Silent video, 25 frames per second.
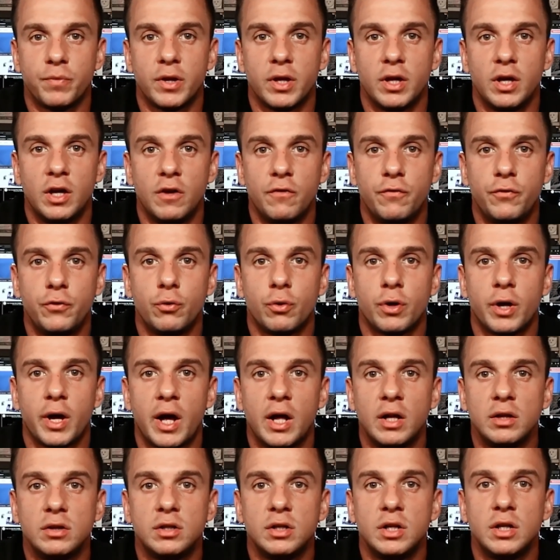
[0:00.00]
If you are
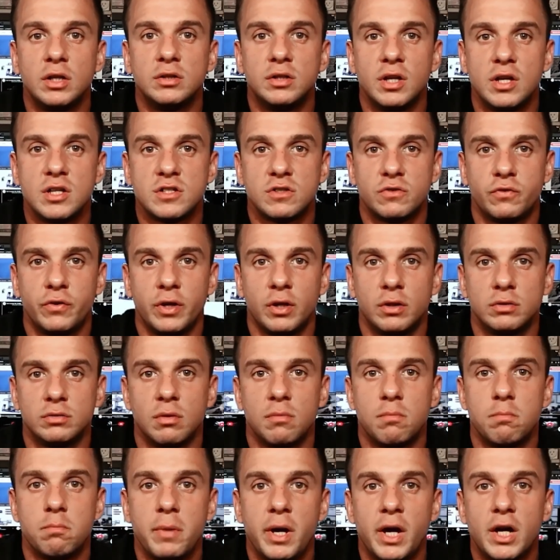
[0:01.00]
entering this field,
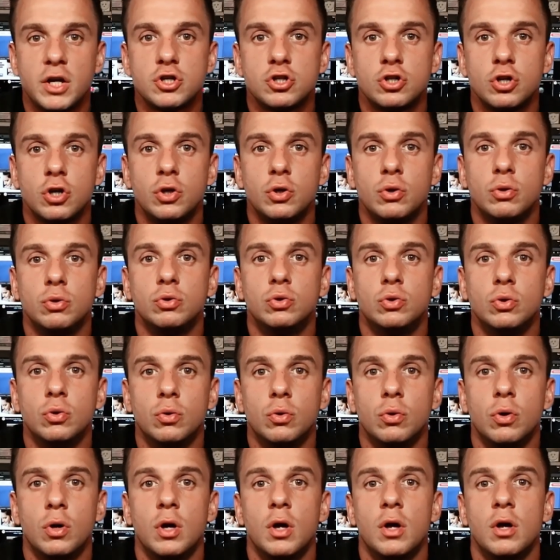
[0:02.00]
make sure you
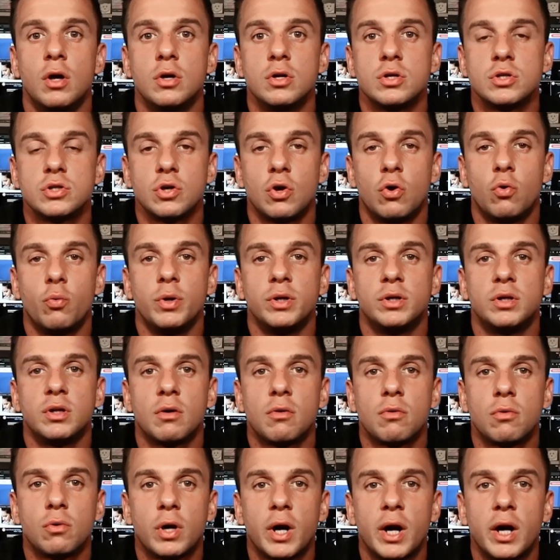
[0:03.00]
do so with the
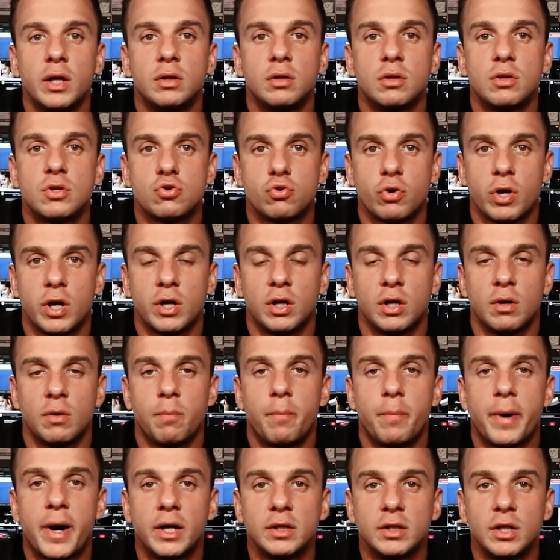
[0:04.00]
right training,
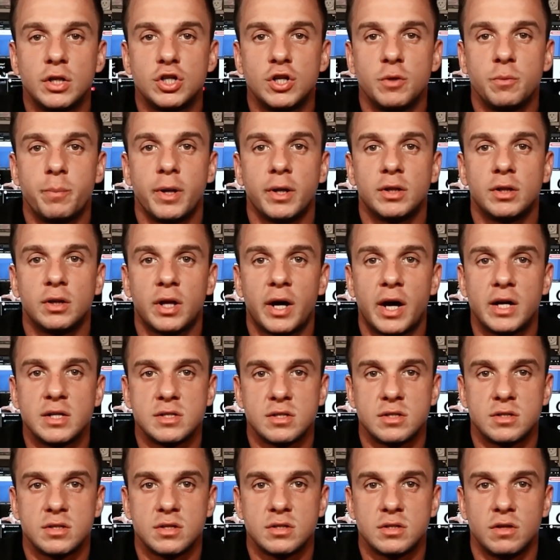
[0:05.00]
partnership, and
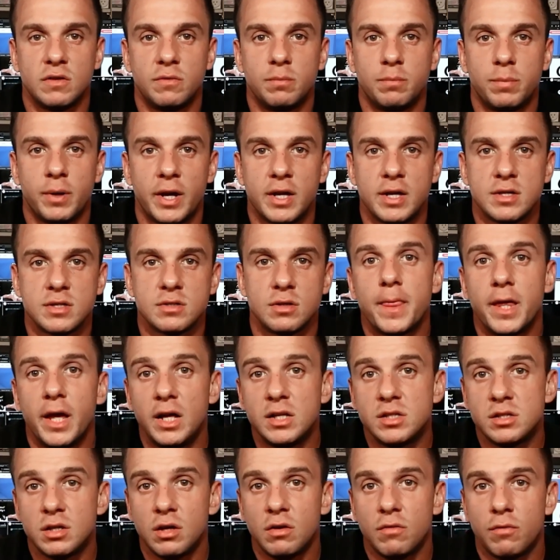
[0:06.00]
licenses in place.
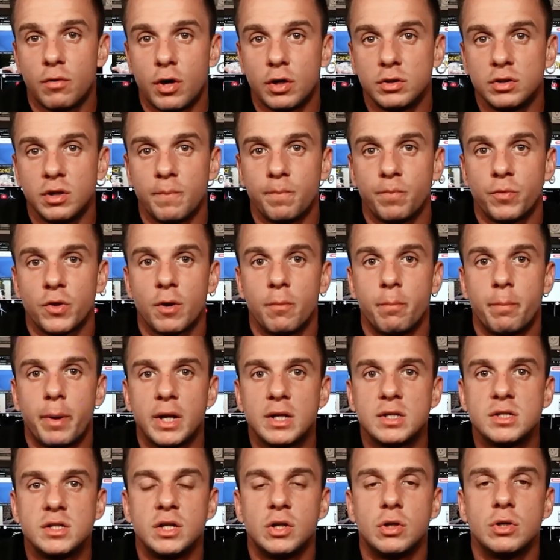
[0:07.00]
It's a rewarding but
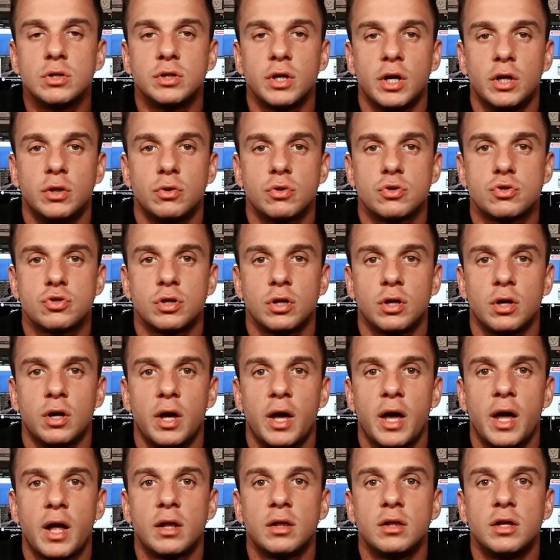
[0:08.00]
serious industry,
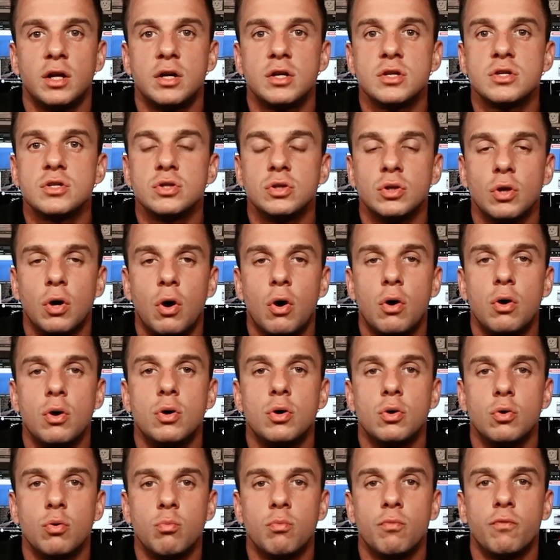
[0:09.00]
and there is no
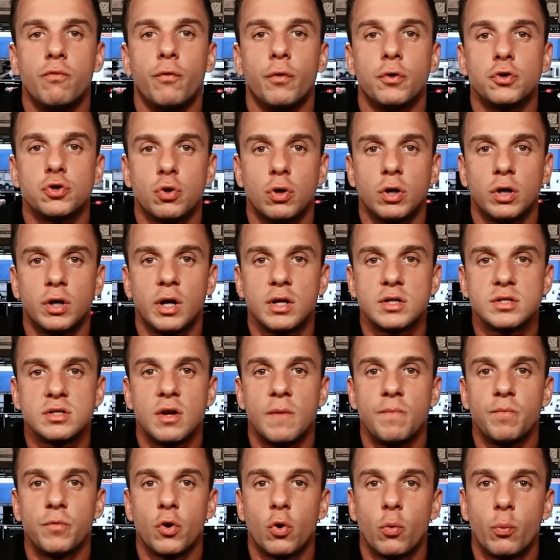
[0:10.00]
room for shortcuts
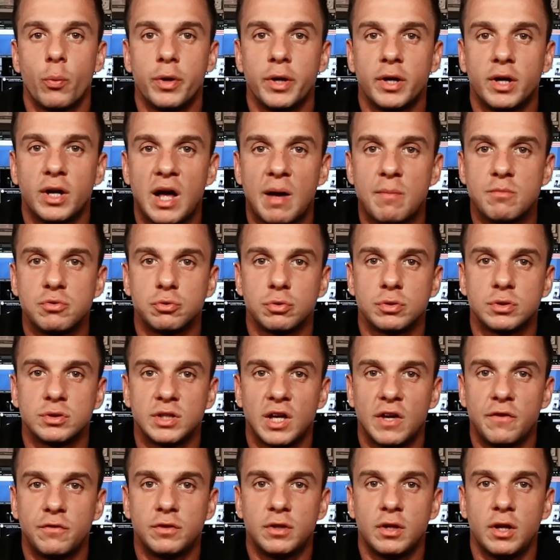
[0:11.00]
when it comes to
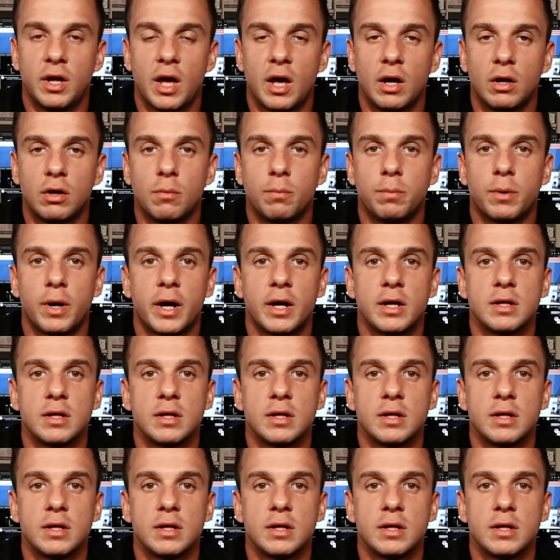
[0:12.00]
safety and compliance.